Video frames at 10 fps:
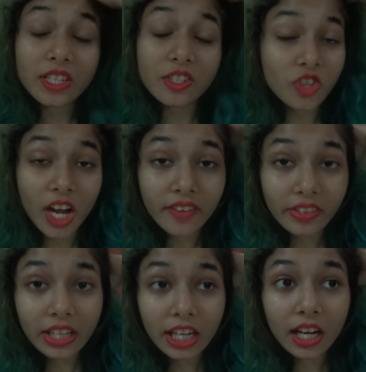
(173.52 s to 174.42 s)
It's a
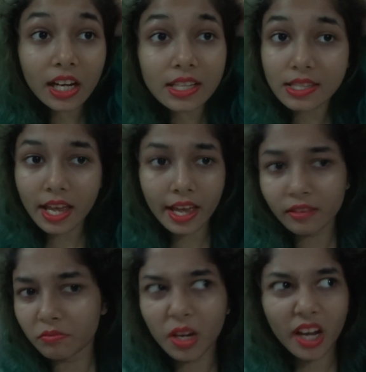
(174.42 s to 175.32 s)
driving class,
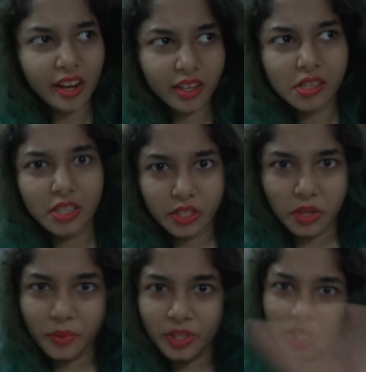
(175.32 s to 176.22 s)
and I had
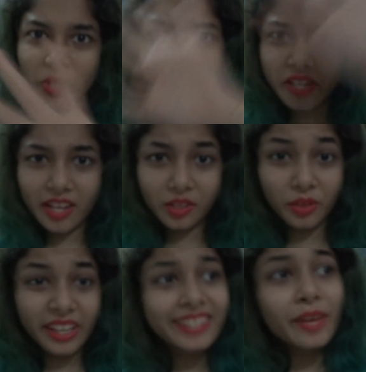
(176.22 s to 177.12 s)
no issues at
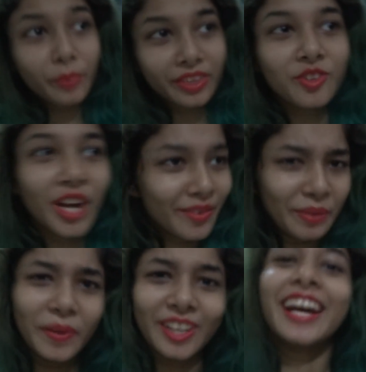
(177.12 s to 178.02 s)
all, except with the
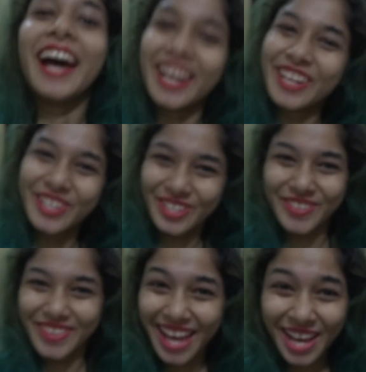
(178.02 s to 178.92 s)
driving part. I had issues
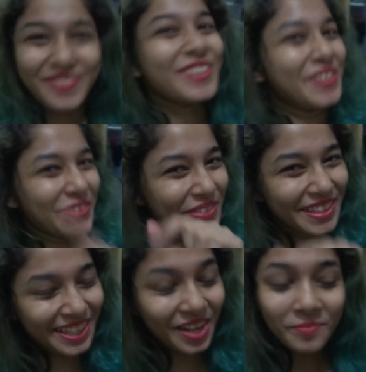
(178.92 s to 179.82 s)
with that, but not with
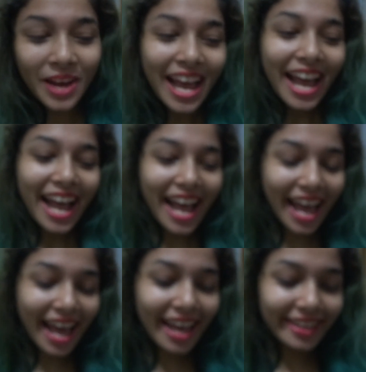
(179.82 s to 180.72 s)
the cup.
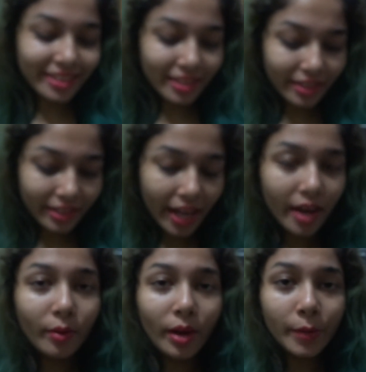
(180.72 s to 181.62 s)
And
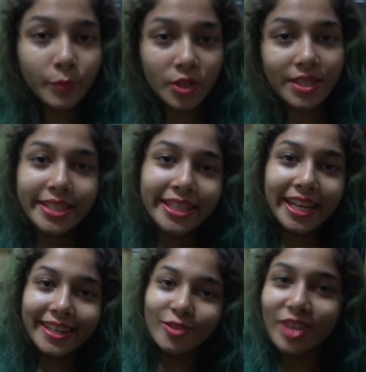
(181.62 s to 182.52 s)
now I'm just
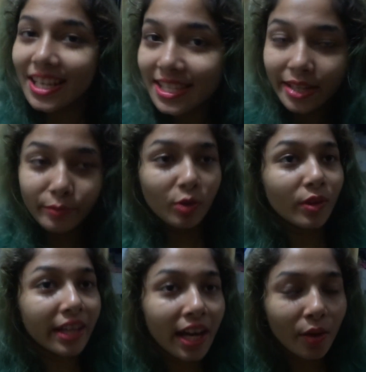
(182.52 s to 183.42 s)
getting dressed. I'm
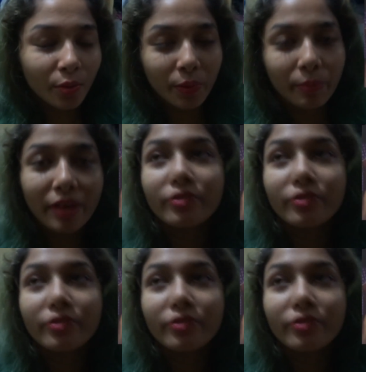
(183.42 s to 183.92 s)
going out with my